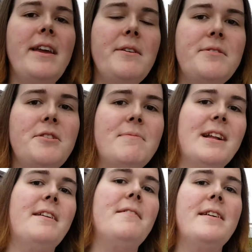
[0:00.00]
YouTube
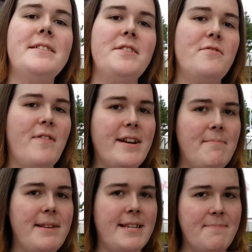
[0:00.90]
channel is
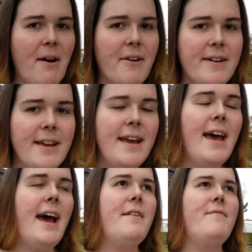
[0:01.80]
incredibly smart
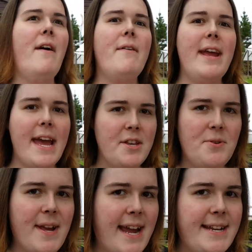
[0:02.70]
and very
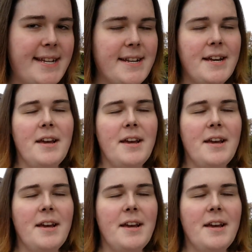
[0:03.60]
educated.